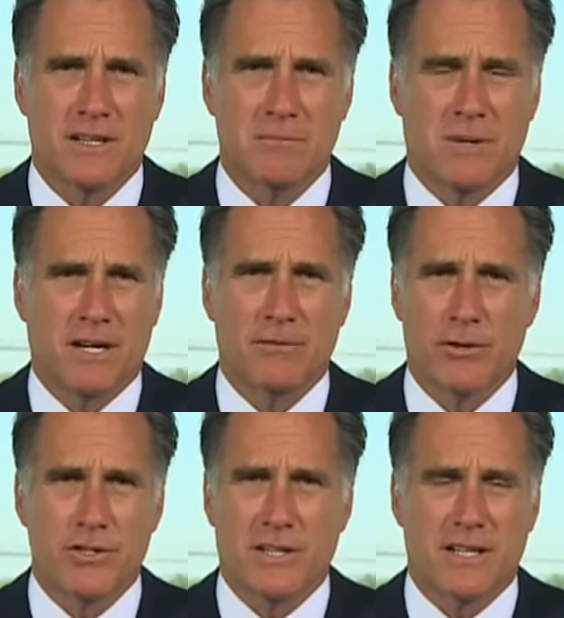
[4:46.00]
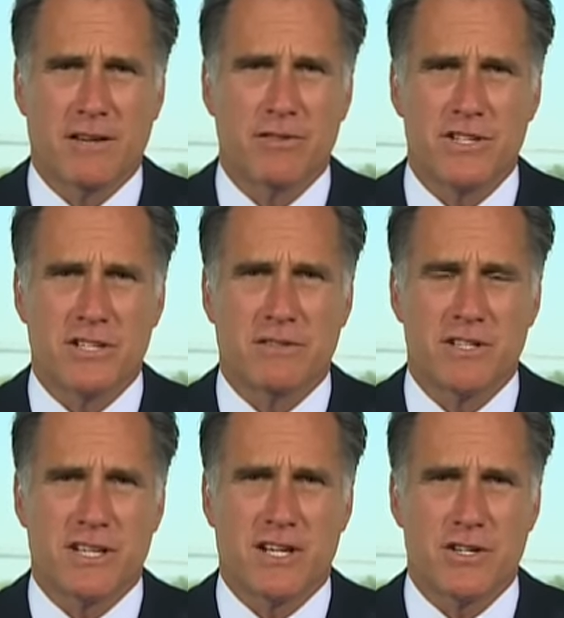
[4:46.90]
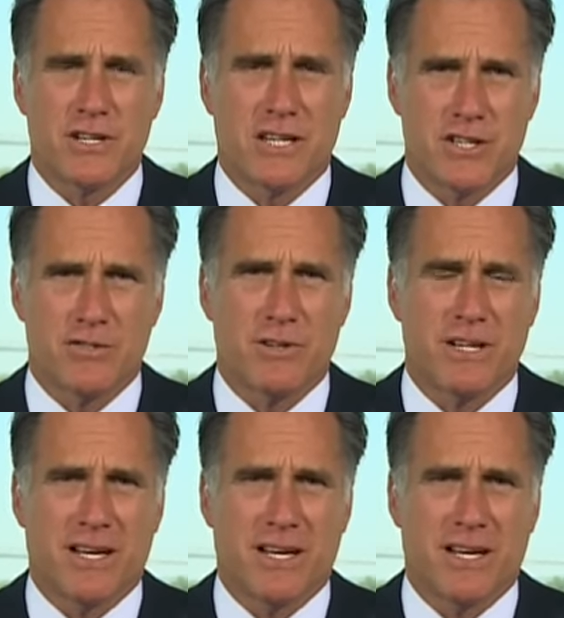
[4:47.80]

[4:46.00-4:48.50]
by virtually every civilization in history,